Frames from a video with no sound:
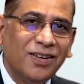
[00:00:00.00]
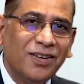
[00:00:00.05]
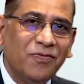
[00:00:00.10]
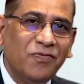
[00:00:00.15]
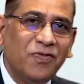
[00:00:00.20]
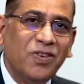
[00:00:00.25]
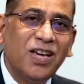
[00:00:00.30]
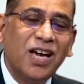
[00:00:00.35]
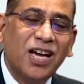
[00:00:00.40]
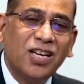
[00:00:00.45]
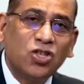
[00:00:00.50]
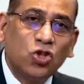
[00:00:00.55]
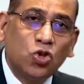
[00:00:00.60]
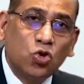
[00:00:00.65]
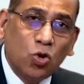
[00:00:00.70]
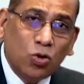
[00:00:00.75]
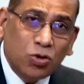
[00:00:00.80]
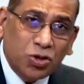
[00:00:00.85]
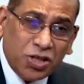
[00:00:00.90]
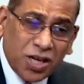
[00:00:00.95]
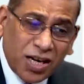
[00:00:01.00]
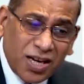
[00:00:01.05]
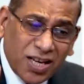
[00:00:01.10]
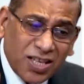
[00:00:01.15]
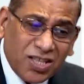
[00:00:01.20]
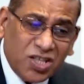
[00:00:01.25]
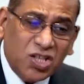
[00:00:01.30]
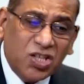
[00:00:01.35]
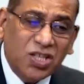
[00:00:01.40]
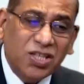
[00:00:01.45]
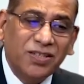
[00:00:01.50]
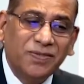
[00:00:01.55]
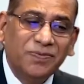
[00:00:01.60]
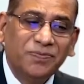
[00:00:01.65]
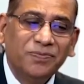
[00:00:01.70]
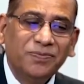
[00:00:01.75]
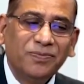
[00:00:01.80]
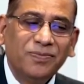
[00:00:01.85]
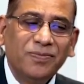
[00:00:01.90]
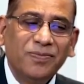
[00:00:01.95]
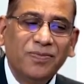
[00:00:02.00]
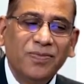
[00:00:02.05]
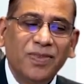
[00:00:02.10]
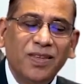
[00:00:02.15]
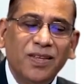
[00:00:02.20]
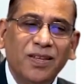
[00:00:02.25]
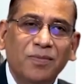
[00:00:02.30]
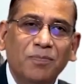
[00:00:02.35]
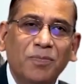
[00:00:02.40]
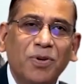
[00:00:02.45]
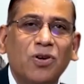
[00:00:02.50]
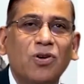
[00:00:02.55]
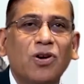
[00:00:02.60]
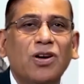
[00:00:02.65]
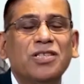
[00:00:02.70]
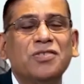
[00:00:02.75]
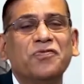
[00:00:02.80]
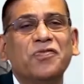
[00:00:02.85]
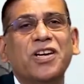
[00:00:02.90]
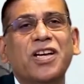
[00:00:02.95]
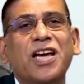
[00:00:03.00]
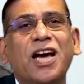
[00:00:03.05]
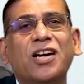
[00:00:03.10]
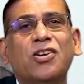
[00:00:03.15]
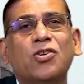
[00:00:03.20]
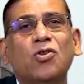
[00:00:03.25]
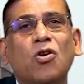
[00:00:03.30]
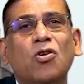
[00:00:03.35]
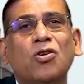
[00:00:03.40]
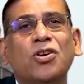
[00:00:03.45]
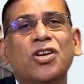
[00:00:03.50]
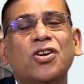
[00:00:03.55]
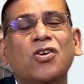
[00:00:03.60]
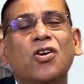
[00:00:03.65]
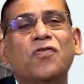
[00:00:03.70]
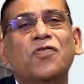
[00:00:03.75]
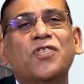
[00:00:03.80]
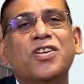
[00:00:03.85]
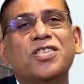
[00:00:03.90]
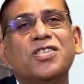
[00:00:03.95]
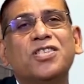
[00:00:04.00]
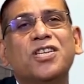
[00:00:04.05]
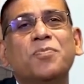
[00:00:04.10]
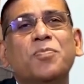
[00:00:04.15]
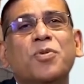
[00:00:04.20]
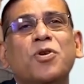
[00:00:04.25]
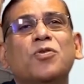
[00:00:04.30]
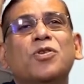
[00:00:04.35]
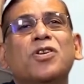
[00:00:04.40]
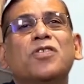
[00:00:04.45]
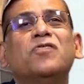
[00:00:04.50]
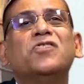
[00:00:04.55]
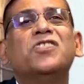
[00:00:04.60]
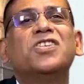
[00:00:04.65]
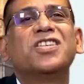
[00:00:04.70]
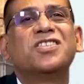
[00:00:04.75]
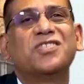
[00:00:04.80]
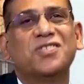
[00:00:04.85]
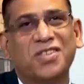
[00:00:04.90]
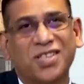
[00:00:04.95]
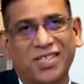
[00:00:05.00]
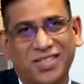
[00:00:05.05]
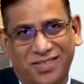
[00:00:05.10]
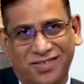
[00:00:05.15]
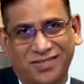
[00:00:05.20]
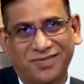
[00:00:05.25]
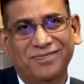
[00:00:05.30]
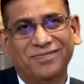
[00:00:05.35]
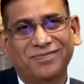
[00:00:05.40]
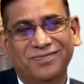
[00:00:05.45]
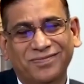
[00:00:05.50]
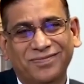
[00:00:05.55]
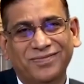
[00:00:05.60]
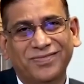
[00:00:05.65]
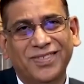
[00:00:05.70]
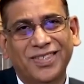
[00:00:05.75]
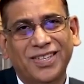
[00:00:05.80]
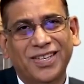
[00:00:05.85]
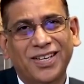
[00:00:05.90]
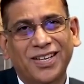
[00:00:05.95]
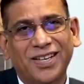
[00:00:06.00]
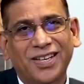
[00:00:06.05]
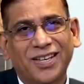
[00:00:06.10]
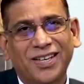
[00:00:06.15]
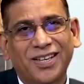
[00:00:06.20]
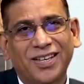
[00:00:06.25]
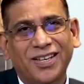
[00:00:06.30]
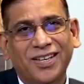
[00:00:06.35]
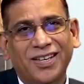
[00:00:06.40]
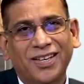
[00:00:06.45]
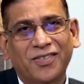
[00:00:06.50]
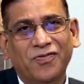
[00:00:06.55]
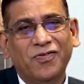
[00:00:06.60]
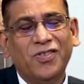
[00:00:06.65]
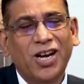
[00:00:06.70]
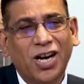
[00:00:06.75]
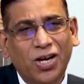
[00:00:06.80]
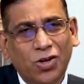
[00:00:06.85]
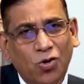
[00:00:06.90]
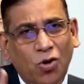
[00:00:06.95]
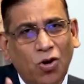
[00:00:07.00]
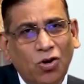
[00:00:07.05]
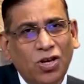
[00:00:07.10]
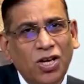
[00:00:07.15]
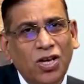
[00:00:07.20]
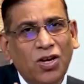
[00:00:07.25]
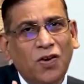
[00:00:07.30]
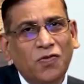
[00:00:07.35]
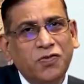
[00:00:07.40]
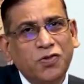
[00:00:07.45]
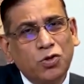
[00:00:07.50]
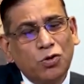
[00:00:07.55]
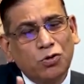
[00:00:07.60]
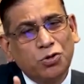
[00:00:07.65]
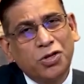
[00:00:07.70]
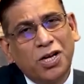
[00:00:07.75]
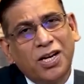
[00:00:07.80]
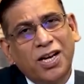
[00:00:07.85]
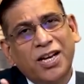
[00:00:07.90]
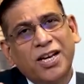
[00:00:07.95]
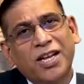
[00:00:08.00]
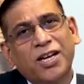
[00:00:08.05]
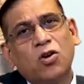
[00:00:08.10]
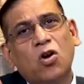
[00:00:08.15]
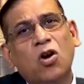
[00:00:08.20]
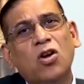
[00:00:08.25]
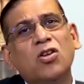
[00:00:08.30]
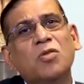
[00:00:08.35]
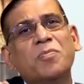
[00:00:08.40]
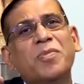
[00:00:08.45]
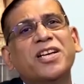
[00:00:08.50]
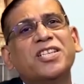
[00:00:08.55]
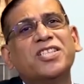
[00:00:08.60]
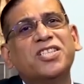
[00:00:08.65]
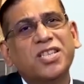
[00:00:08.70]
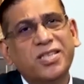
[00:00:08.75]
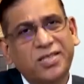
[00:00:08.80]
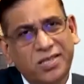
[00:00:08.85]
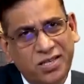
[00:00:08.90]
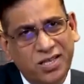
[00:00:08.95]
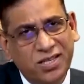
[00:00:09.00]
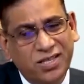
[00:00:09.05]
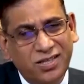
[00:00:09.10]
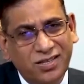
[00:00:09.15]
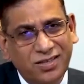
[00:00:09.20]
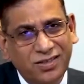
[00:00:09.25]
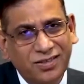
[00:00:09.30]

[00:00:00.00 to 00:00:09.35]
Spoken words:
We are socialist because we are talking of distributive justice. We are talking of social and economic justice.